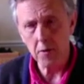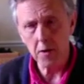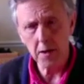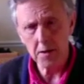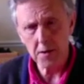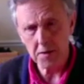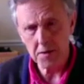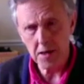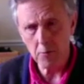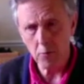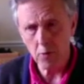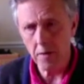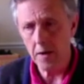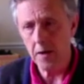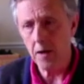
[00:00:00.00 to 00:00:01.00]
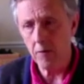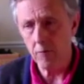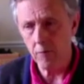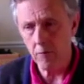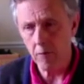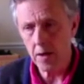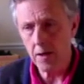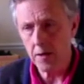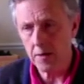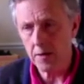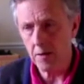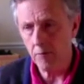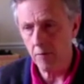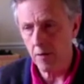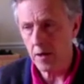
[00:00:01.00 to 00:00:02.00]
You need to sit with it and read
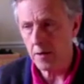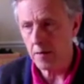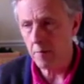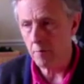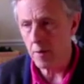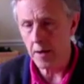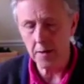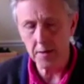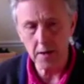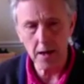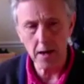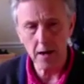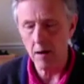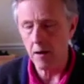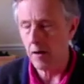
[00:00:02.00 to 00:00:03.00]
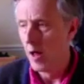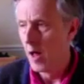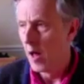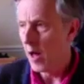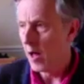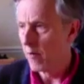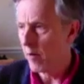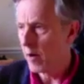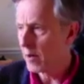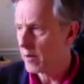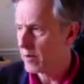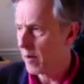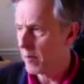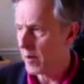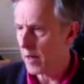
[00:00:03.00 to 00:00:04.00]
a bit here and read
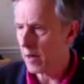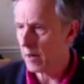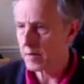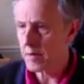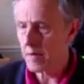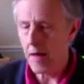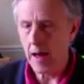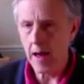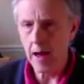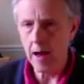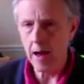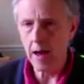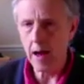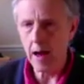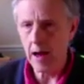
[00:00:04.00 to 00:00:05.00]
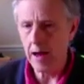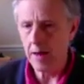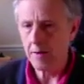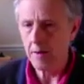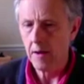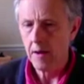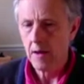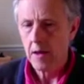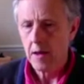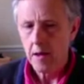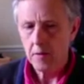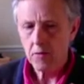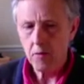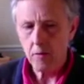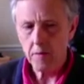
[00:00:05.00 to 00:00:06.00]
somebody else there and
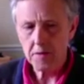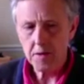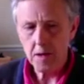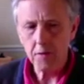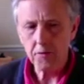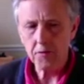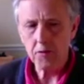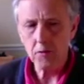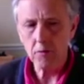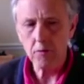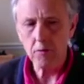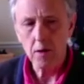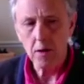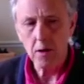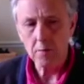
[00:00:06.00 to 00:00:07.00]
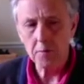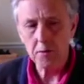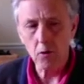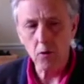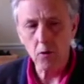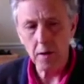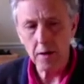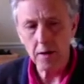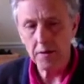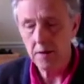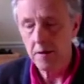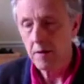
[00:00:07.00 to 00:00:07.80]
sort of start to absorb it.